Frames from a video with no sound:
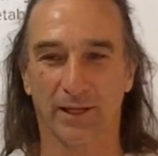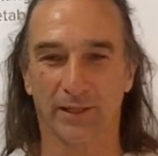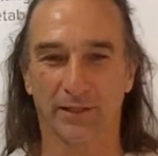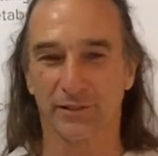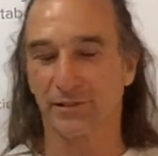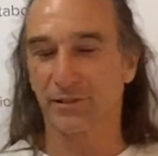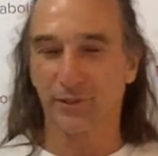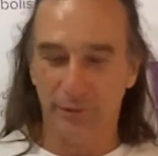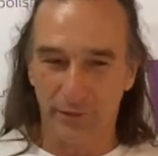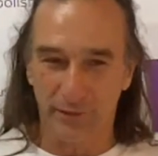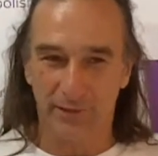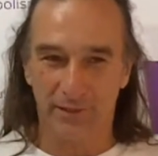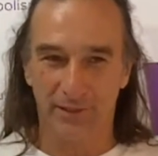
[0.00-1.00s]
there
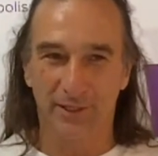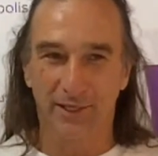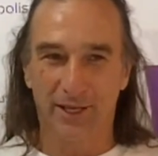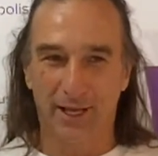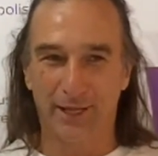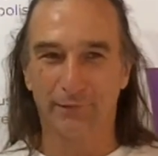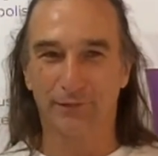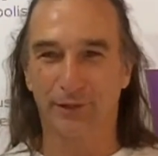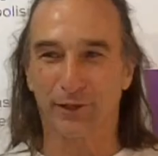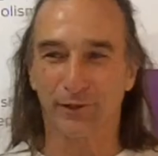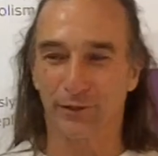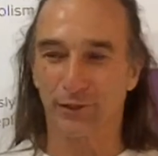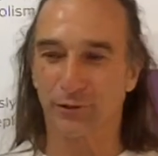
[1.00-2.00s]
is, even
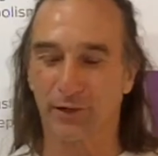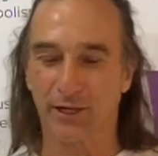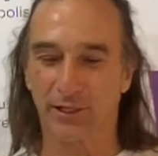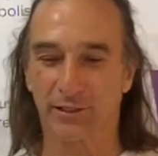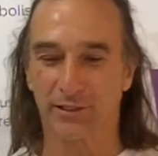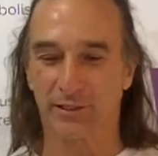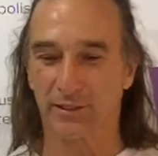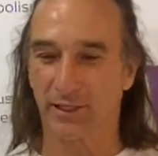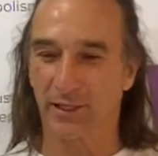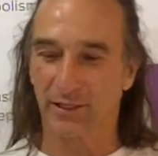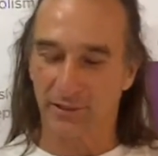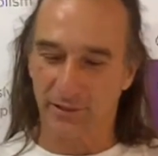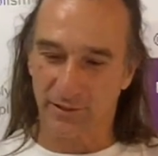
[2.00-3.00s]
though the distractions are
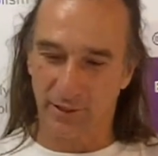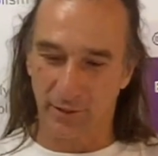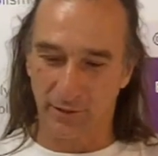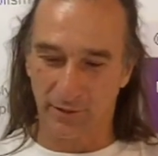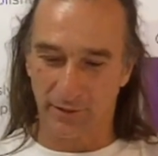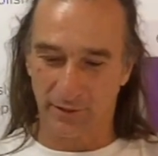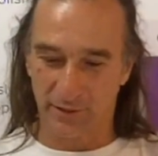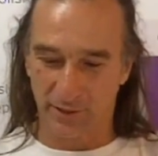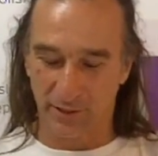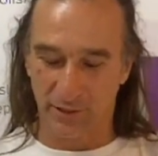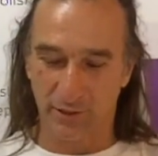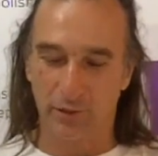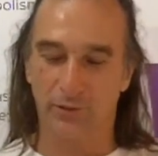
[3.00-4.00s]
there, there's
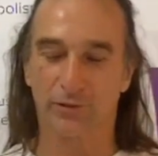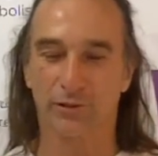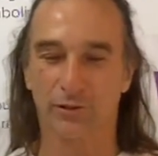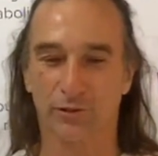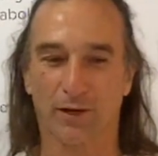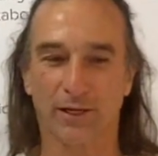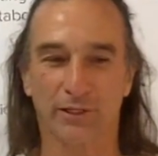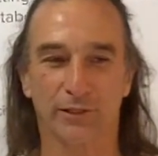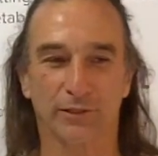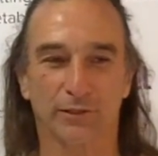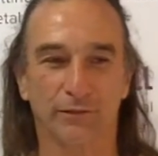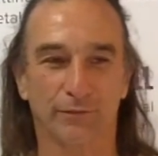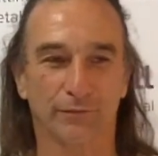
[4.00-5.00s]
such a
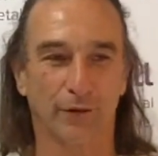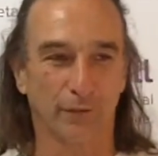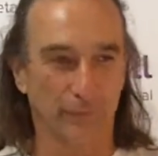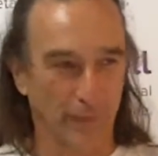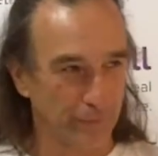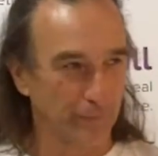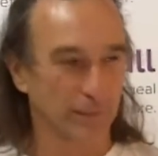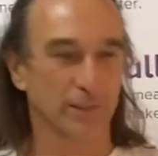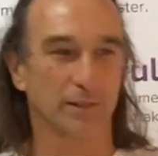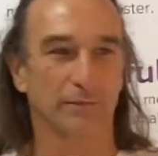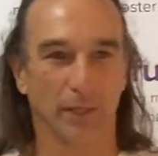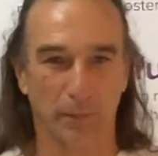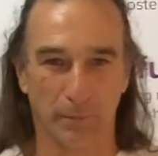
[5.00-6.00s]
concentration of
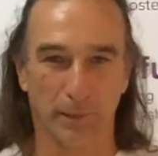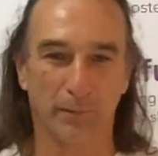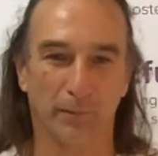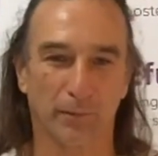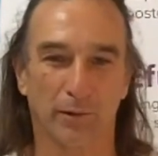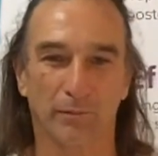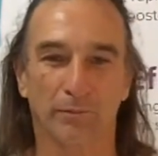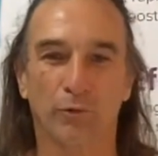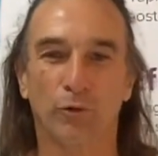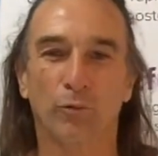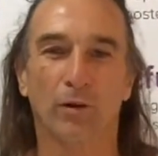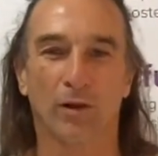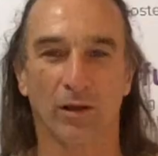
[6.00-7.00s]
efforts of other people that
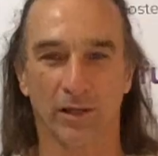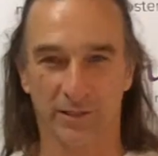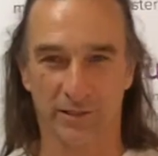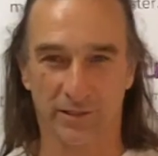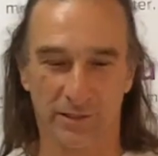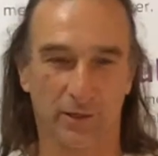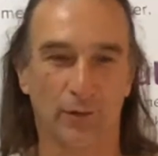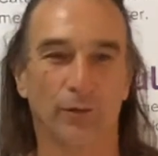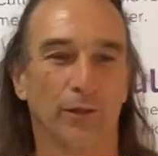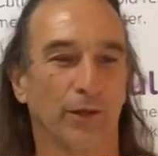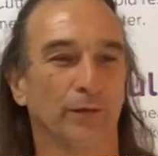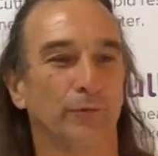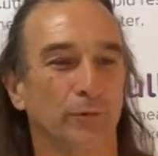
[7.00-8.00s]
normalises the whole
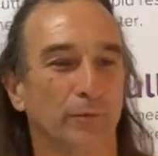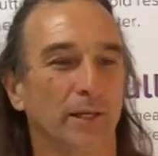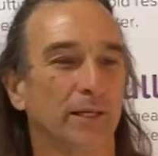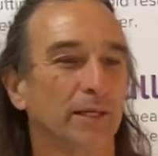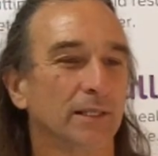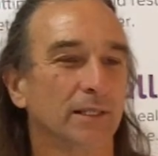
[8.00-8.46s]
thing for me.